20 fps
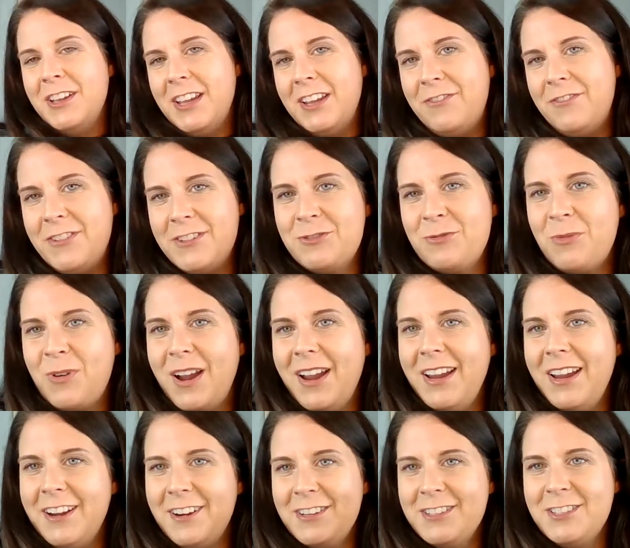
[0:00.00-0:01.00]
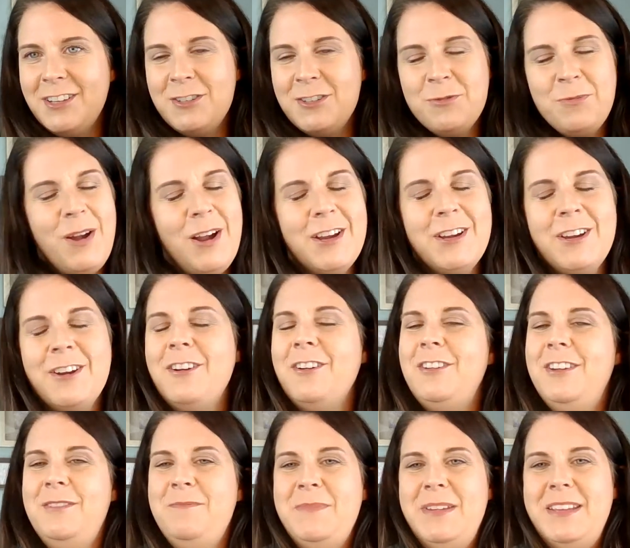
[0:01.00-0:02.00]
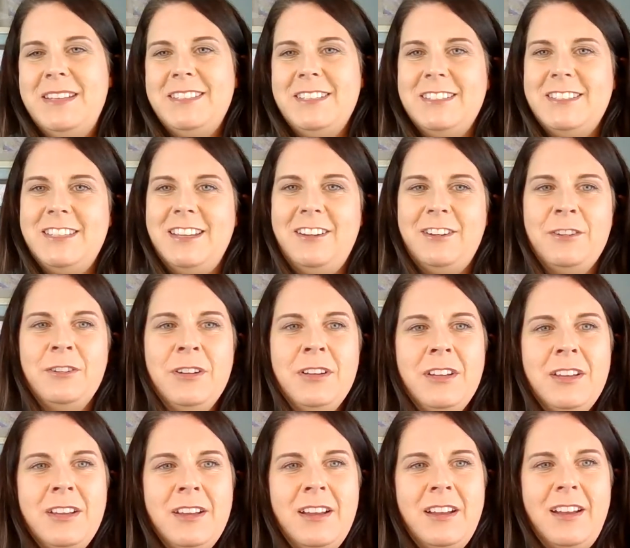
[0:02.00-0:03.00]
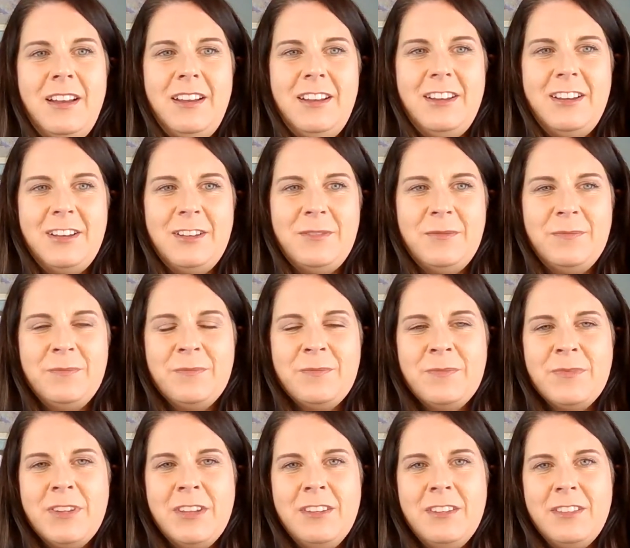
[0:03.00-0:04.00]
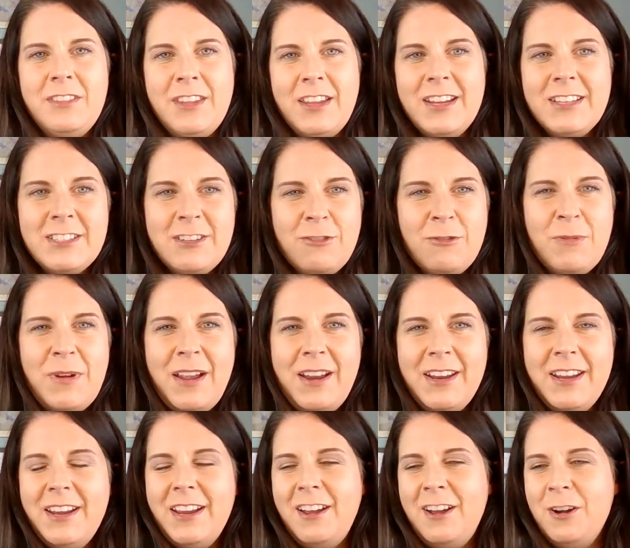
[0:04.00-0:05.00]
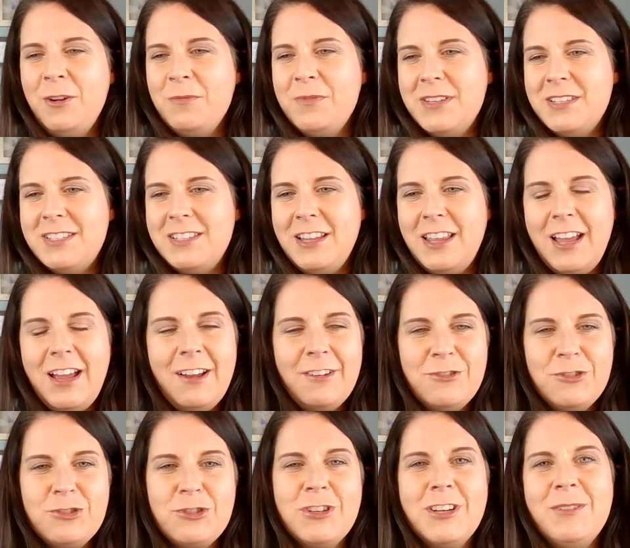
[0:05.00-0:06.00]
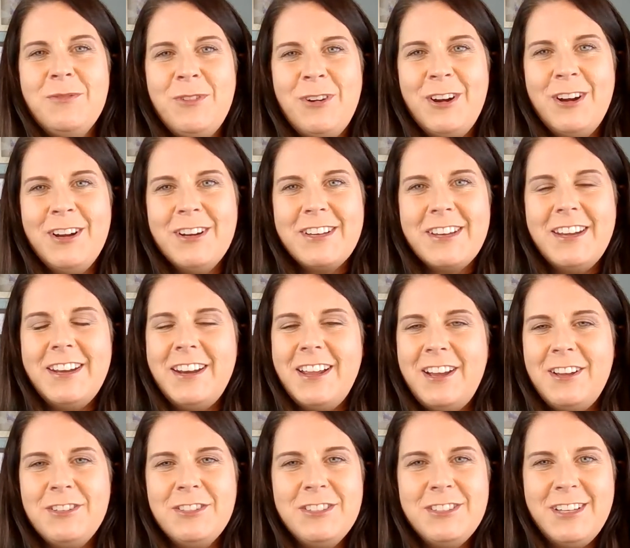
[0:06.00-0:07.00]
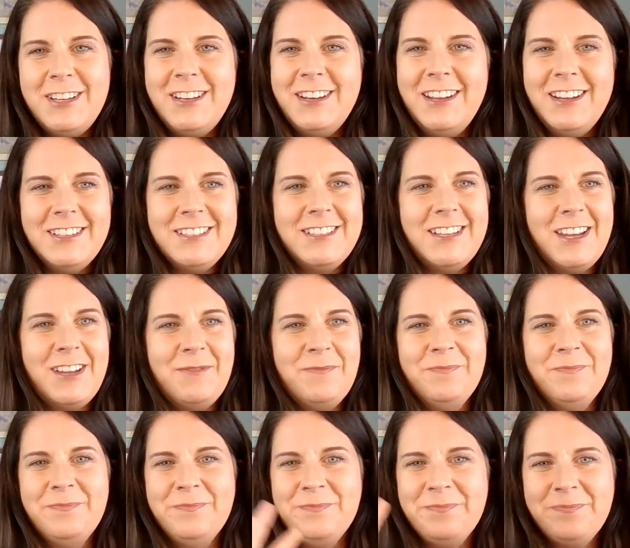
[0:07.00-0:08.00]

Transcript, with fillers: if it's right here in a certain spot, you're going to miss it. So um, thanks, everybody. I hope this live stream worked and I'll see you next time.